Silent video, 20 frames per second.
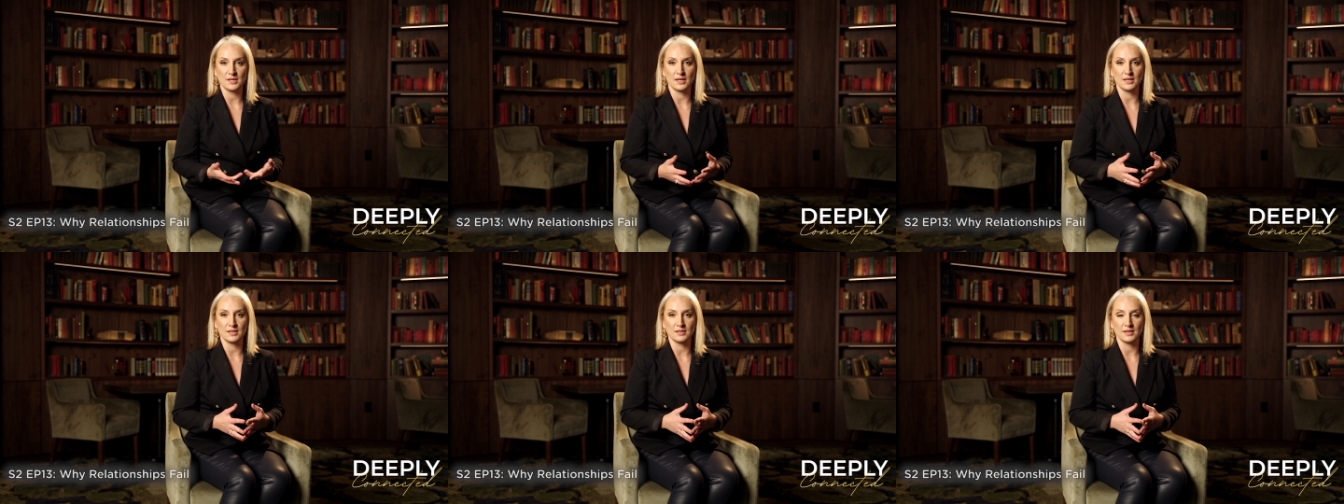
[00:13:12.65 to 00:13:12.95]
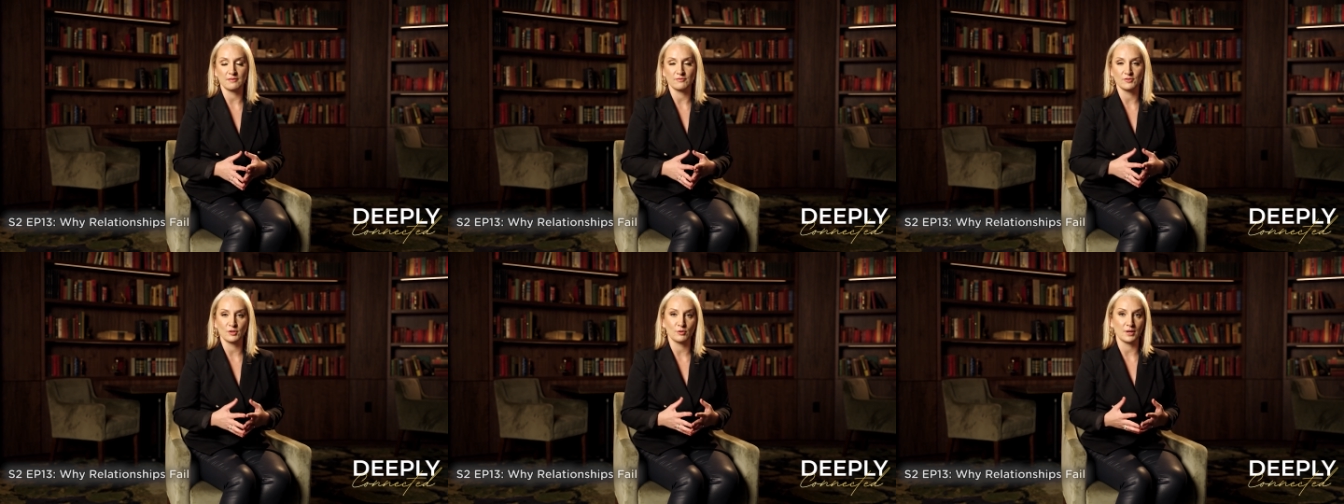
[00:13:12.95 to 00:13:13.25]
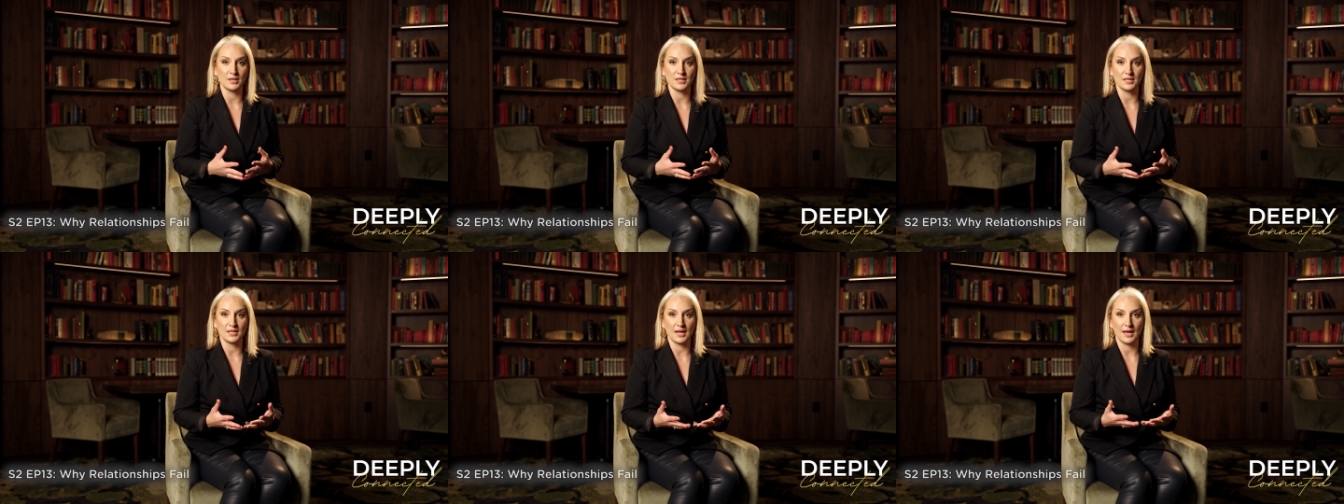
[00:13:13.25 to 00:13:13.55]
and have no
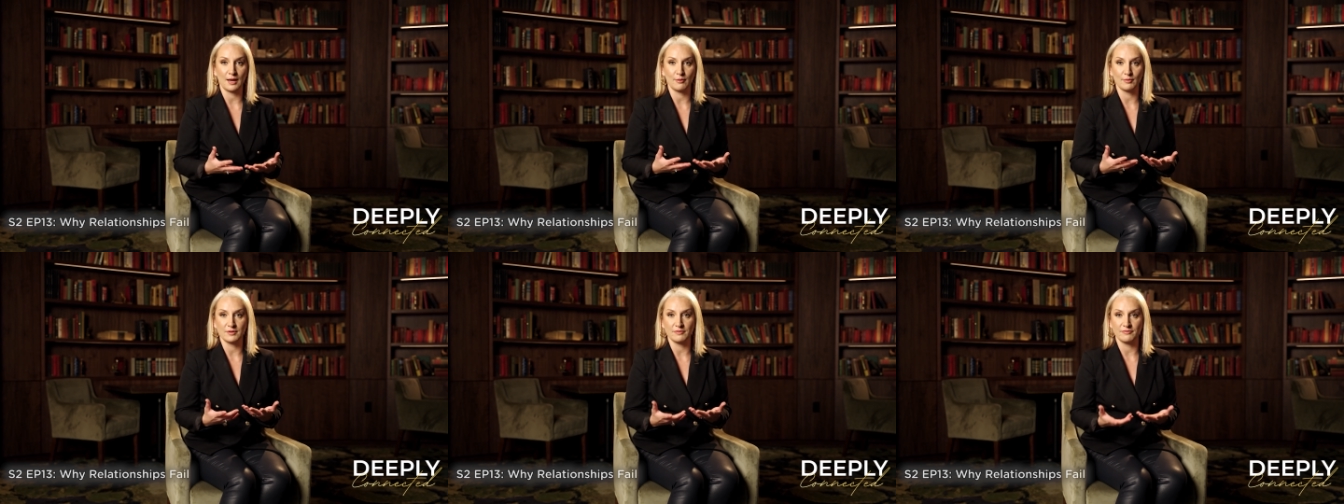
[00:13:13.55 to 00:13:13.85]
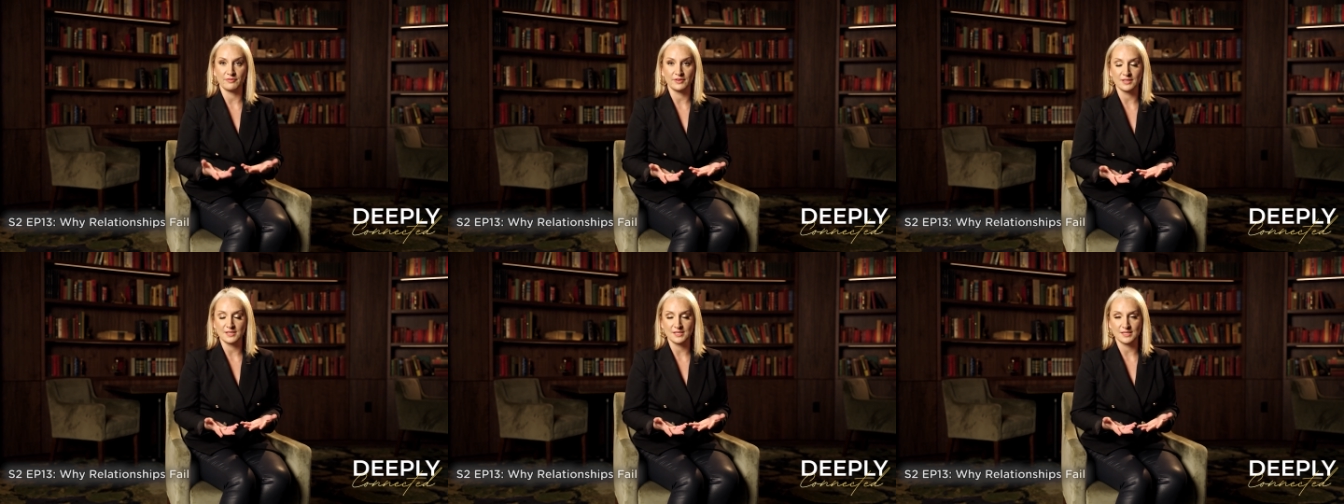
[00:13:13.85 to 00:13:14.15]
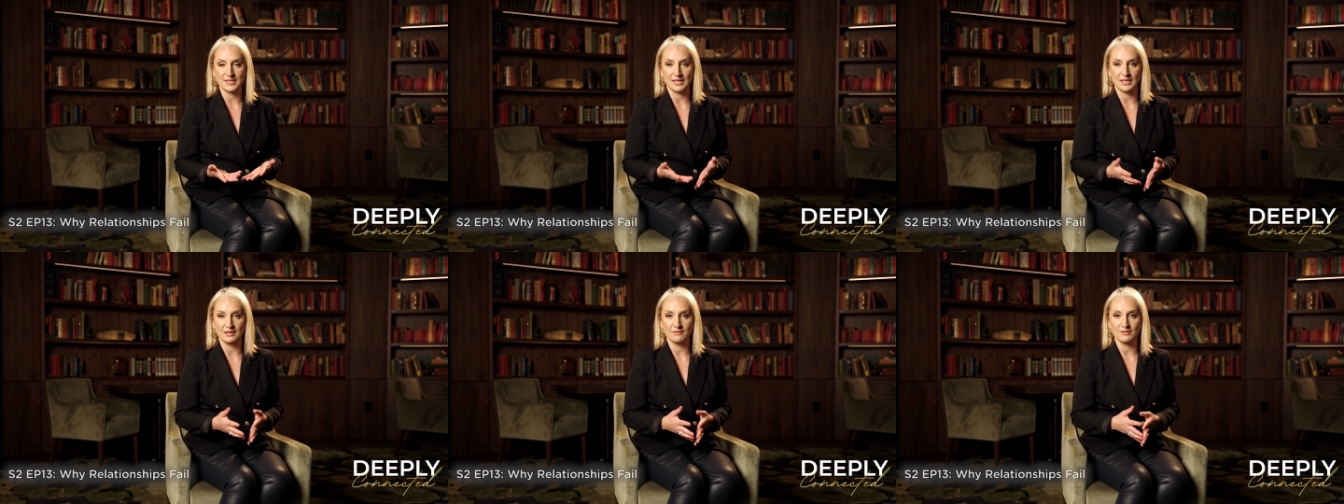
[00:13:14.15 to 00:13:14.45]
idea how it feels
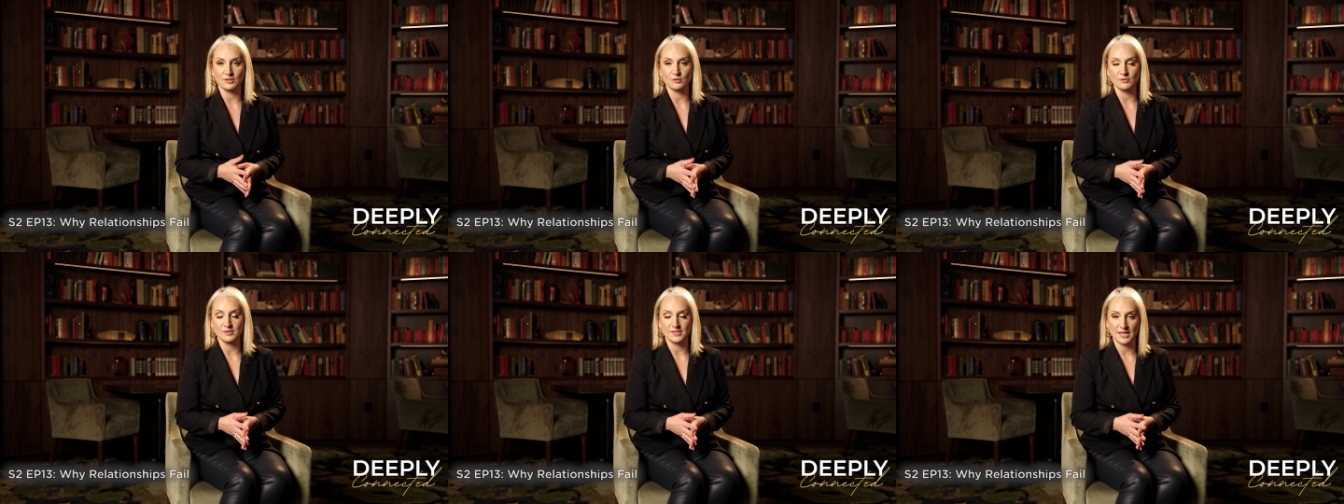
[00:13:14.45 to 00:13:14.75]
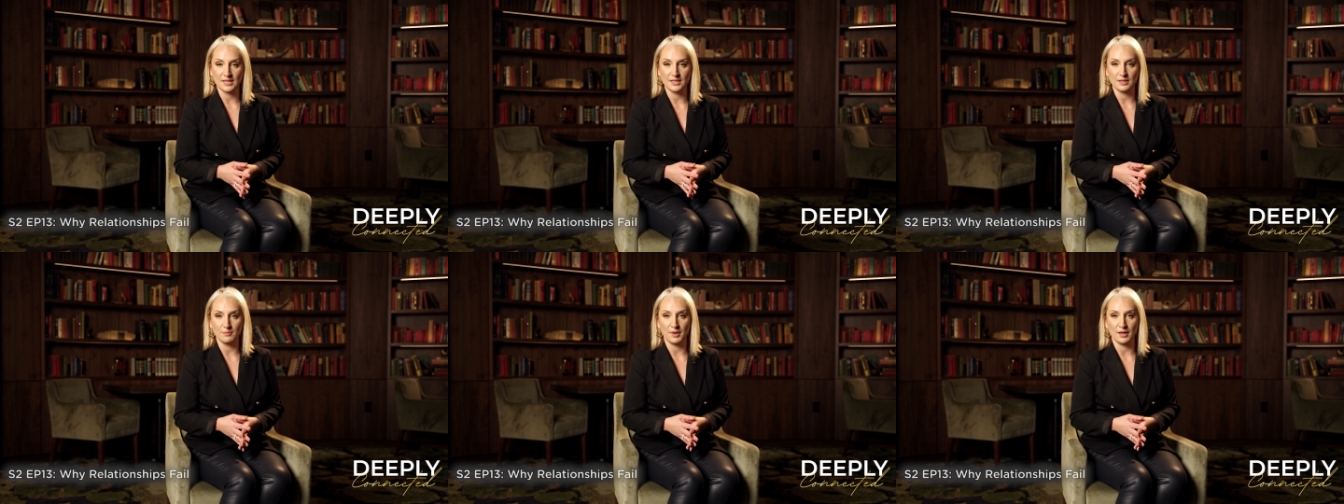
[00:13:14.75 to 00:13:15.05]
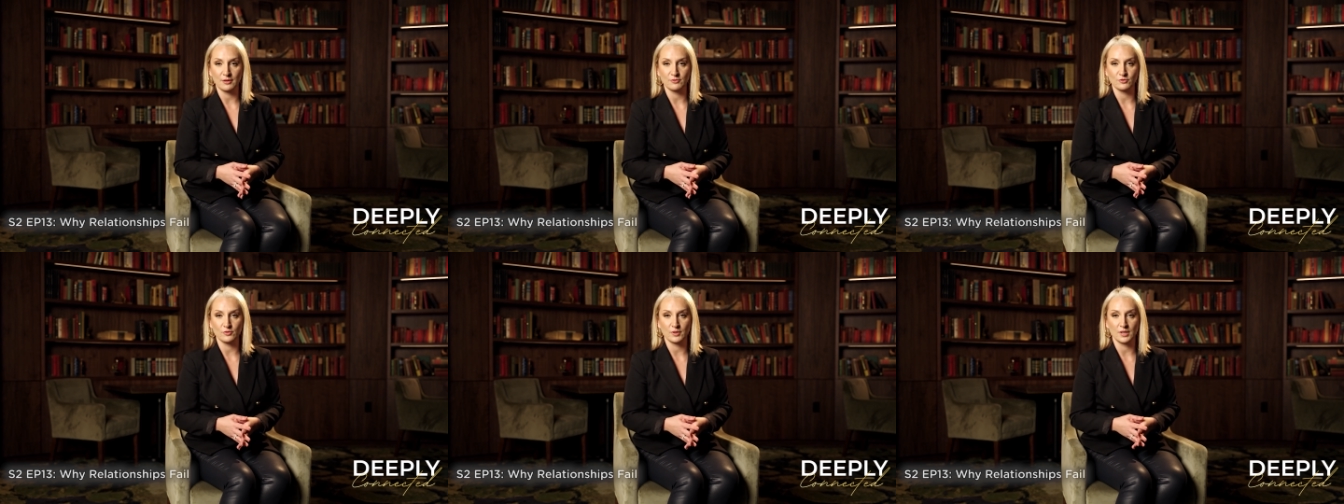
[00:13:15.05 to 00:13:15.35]
like even to set a
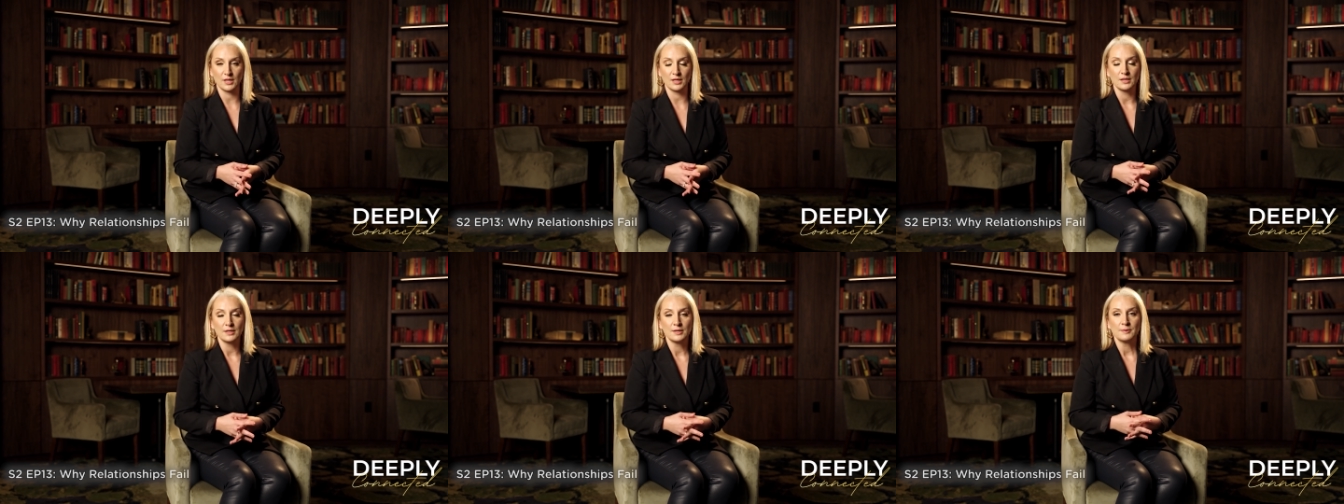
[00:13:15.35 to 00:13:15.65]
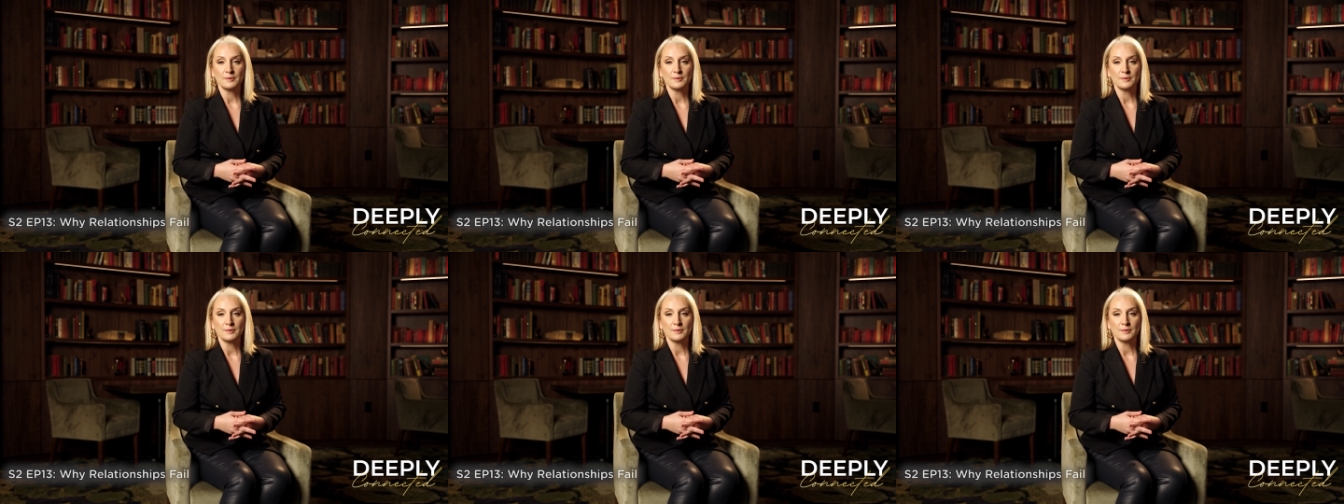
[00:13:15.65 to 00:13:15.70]
boundary,